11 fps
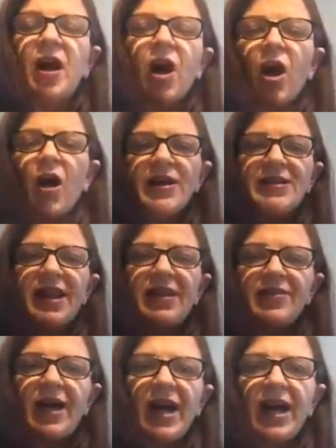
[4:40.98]
I take
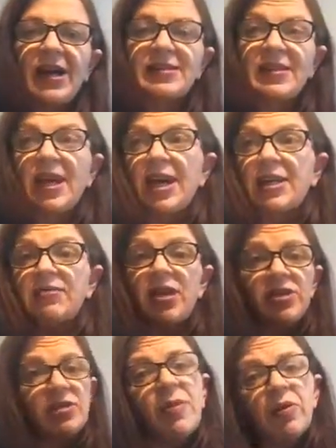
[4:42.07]
that as a
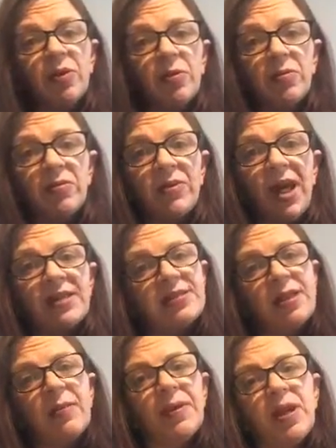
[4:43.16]
testimonial. That's
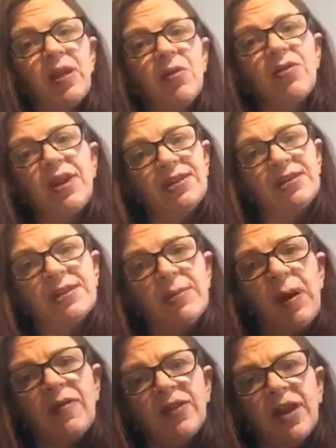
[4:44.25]
somebody who thinks that
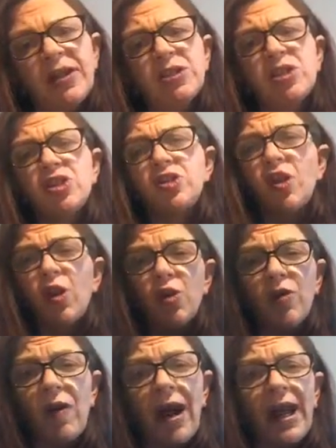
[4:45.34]
something I've done is so
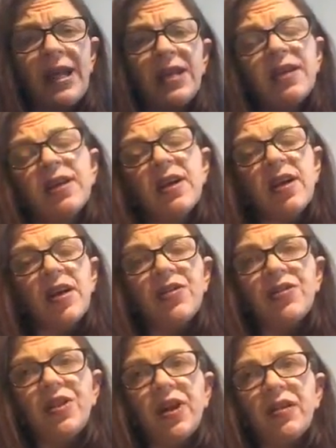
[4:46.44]
great
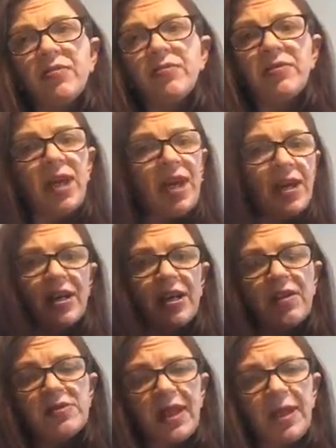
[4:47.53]
that they're going to
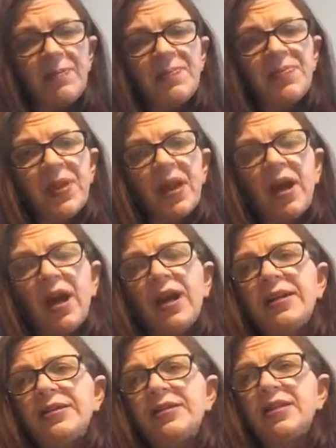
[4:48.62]
use it.
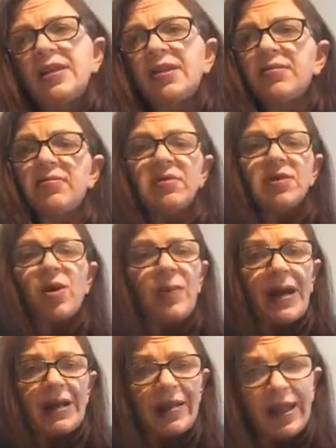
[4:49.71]
And it's not a
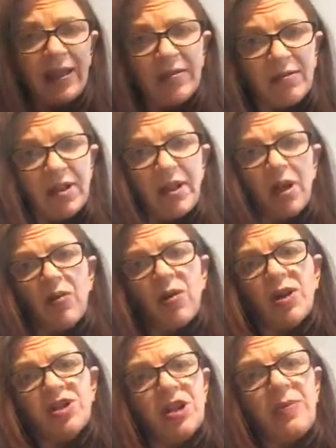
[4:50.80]
bad thing. You know,
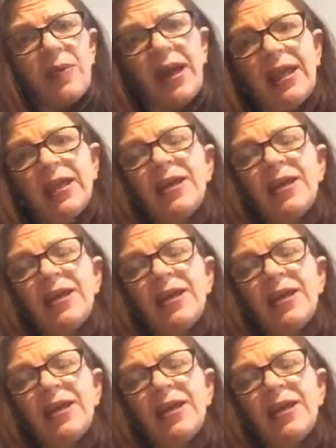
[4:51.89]
why should it be?